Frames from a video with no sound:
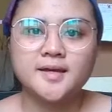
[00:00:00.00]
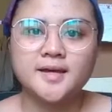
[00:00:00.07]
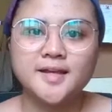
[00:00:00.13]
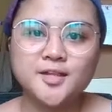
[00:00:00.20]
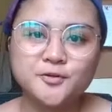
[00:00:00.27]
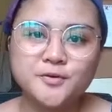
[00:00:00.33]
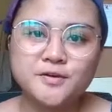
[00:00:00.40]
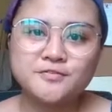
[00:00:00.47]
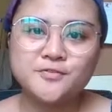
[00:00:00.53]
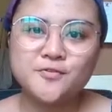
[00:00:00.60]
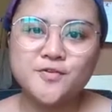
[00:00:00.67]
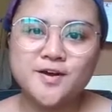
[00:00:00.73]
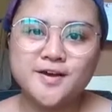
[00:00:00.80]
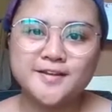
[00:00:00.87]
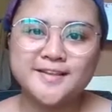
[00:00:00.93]
Hello
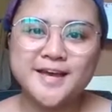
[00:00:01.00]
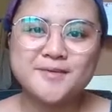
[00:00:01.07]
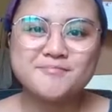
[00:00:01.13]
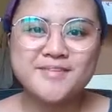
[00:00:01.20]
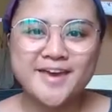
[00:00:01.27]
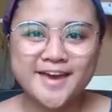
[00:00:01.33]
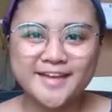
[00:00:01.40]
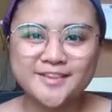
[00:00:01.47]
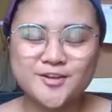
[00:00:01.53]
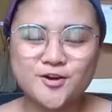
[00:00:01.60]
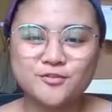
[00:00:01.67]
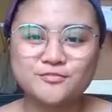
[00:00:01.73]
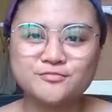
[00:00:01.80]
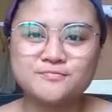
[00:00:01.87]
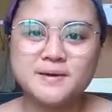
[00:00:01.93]
everyone, I'm Yen
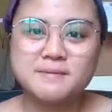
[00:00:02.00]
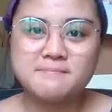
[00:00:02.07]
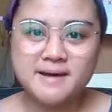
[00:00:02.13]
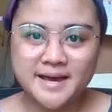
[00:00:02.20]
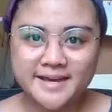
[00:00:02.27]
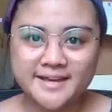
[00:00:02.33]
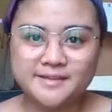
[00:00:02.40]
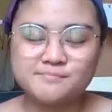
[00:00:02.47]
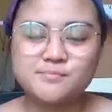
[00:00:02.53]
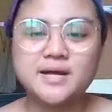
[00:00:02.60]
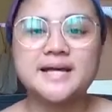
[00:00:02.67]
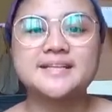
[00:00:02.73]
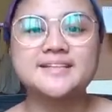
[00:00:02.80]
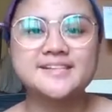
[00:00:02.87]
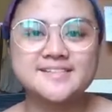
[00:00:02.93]
of Baybayan
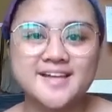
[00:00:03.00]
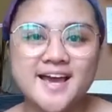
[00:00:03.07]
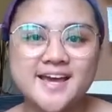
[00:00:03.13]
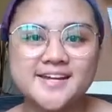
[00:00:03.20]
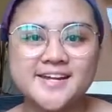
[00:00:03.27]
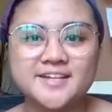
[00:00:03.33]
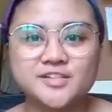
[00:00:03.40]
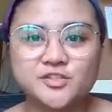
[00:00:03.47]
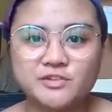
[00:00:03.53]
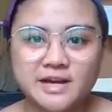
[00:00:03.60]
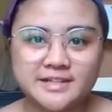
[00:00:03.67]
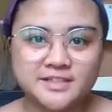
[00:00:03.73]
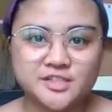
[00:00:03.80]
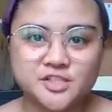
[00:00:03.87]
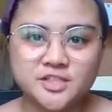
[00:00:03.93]
Brand Design and
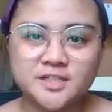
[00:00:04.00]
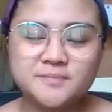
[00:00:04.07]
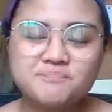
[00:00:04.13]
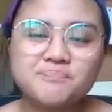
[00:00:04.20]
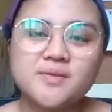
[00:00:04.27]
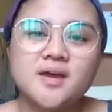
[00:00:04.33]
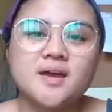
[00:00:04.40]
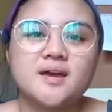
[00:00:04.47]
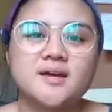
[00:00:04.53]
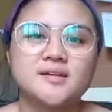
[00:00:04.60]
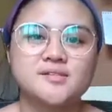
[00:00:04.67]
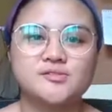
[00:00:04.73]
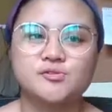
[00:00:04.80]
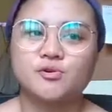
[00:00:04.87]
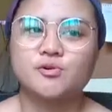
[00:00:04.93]
Strategy.
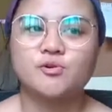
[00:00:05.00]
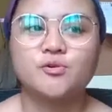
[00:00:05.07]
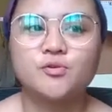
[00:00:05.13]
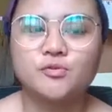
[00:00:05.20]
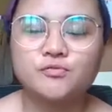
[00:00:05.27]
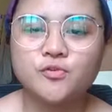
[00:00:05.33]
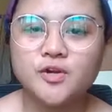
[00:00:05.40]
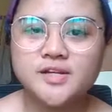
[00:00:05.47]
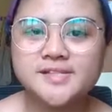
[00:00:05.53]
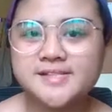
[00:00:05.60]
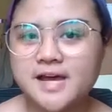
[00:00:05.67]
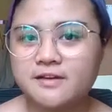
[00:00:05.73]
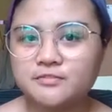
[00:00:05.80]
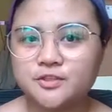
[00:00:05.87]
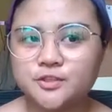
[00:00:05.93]
So for this
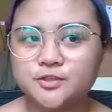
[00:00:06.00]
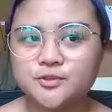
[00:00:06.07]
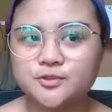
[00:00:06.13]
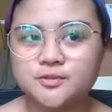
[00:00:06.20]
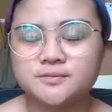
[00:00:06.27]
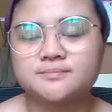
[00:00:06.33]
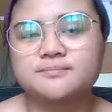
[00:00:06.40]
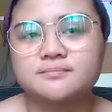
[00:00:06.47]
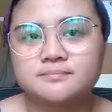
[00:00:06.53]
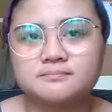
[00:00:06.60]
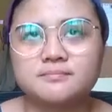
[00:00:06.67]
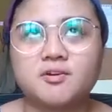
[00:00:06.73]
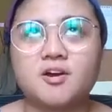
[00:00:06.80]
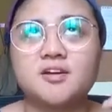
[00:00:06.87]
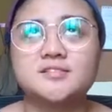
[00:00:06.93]
afternoon,
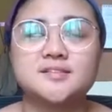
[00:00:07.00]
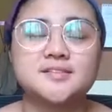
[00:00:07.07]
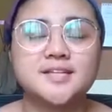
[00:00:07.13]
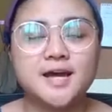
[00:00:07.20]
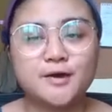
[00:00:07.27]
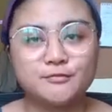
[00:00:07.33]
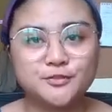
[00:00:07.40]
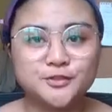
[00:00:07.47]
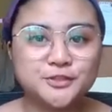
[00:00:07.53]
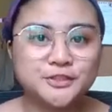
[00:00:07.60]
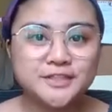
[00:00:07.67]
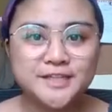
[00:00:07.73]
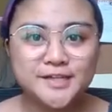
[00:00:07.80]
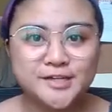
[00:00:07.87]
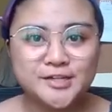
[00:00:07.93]
because it's
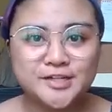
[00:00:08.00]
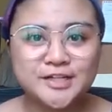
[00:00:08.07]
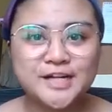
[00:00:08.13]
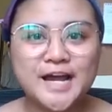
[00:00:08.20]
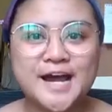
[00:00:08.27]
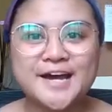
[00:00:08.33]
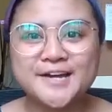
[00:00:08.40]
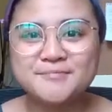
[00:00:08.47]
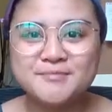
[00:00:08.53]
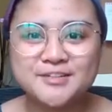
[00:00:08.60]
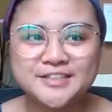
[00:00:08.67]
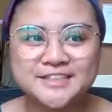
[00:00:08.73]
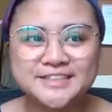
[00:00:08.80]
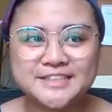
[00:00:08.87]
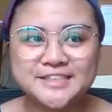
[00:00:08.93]
afternoon here, I'm
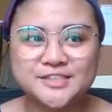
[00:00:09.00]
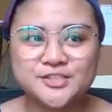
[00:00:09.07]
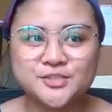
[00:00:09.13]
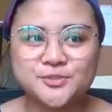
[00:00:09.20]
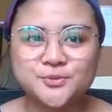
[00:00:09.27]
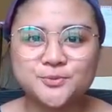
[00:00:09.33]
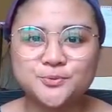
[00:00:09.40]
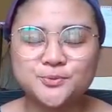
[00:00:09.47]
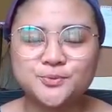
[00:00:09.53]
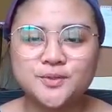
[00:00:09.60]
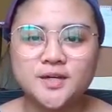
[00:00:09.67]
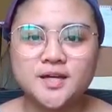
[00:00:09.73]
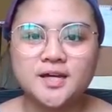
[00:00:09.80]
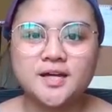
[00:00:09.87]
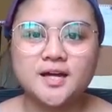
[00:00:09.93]
gonna teach you
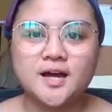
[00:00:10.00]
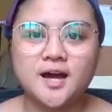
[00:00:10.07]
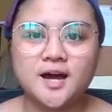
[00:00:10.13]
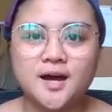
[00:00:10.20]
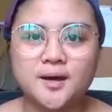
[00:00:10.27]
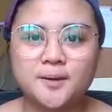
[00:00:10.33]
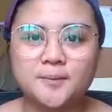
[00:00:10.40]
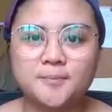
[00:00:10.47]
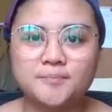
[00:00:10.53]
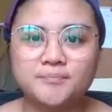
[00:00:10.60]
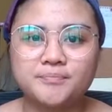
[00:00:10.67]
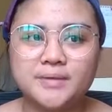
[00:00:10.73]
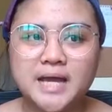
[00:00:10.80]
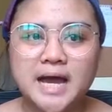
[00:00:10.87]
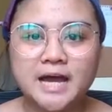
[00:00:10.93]

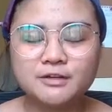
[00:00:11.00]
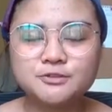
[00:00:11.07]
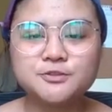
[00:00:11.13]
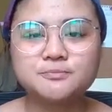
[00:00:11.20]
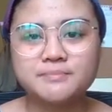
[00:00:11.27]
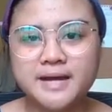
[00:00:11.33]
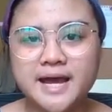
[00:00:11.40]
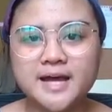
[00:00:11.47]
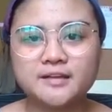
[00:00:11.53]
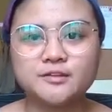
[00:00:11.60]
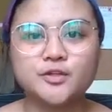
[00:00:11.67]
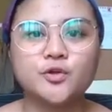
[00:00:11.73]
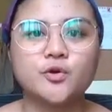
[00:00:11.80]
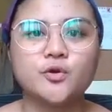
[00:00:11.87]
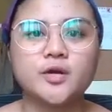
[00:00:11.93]
how to
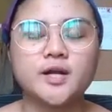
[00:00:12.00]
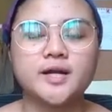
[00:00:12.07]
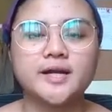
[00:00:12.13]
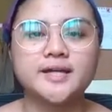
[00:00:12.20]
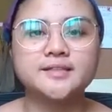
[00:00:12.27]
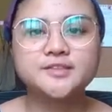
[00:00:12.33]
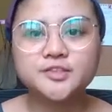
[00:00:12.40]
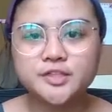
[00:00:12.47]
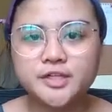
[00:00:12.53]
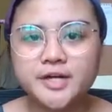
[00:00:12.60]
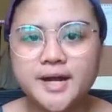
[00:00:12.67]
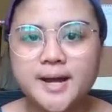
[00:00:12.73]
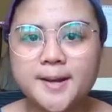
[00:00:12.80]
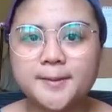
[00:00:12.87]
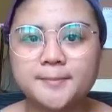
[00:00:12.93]
brand your
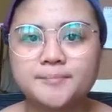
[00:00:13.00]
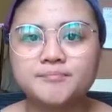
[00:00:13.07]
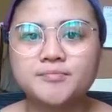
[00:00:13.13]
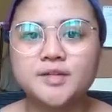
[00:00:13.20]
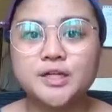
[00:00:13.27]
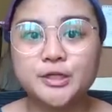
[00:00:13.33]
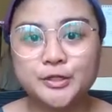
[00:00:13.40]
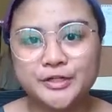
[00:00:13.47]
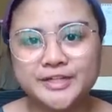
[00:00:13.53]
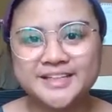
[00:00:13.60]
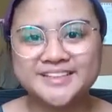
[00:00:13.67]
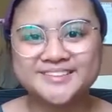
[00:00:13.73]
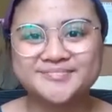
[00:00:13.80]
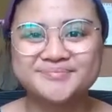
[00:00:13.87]
Instagram grid.